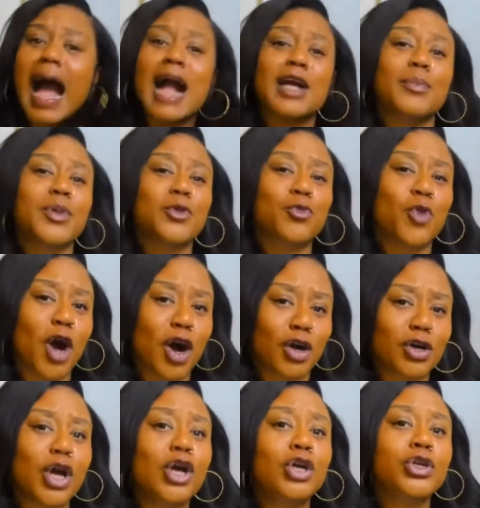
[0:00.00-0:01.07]
I could be
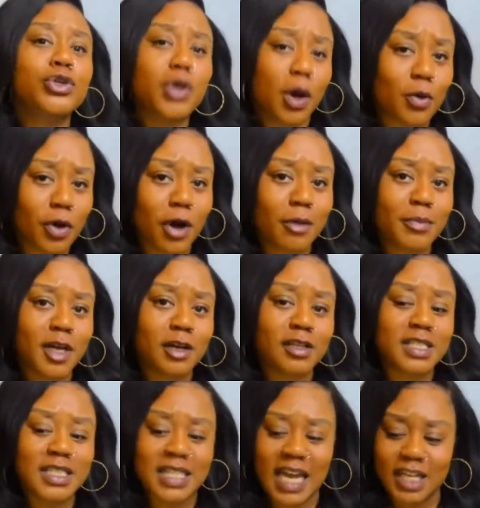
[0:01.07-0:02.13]
wrong, don't quote me on
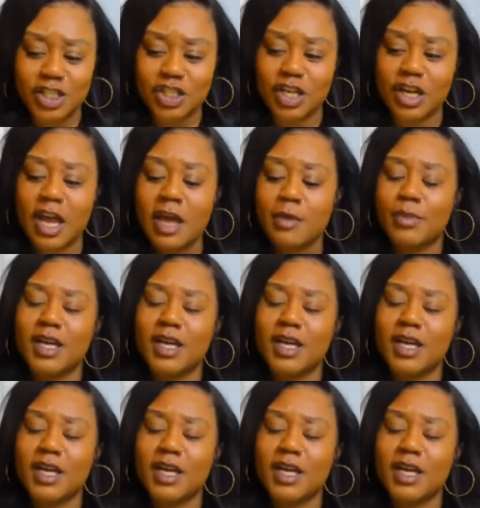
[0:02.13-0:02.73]
the station,